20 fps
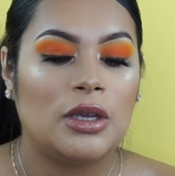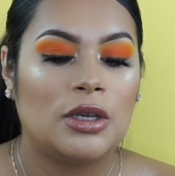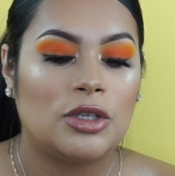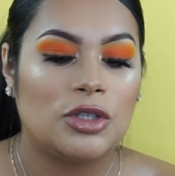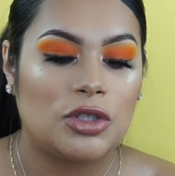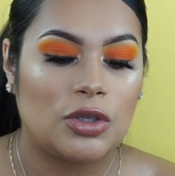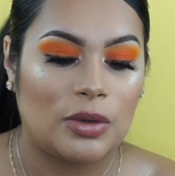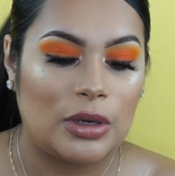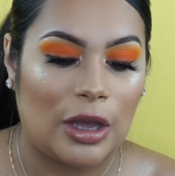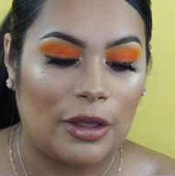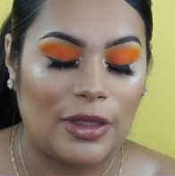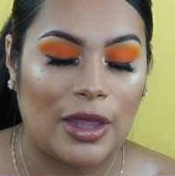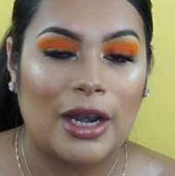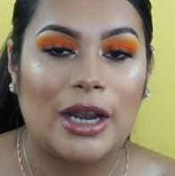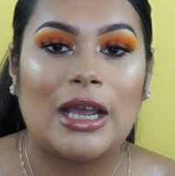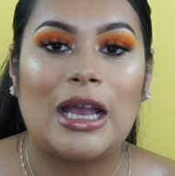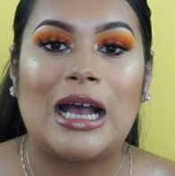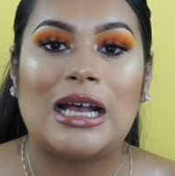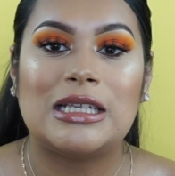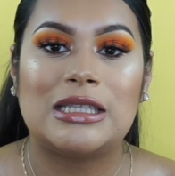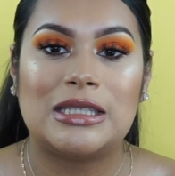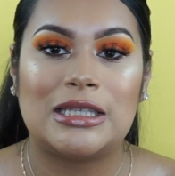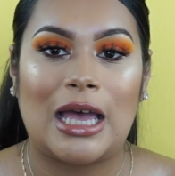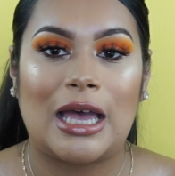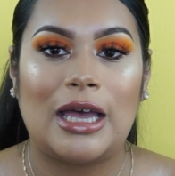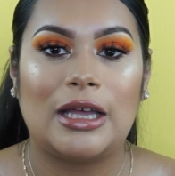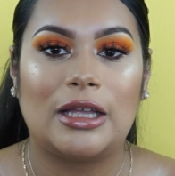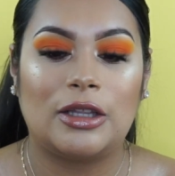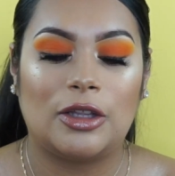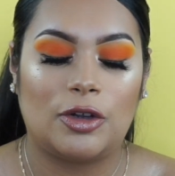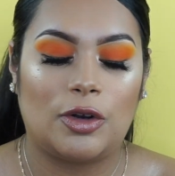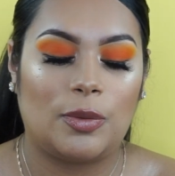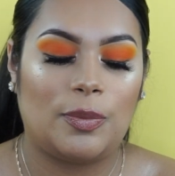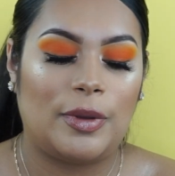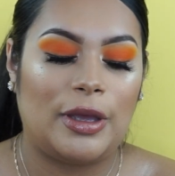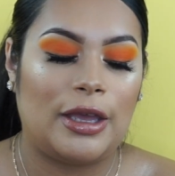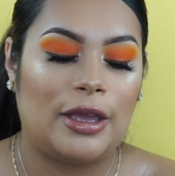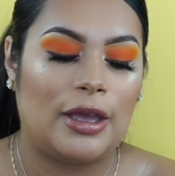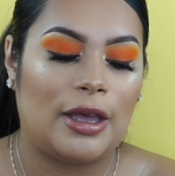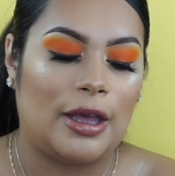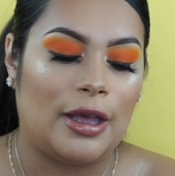So now that it has set a little bit,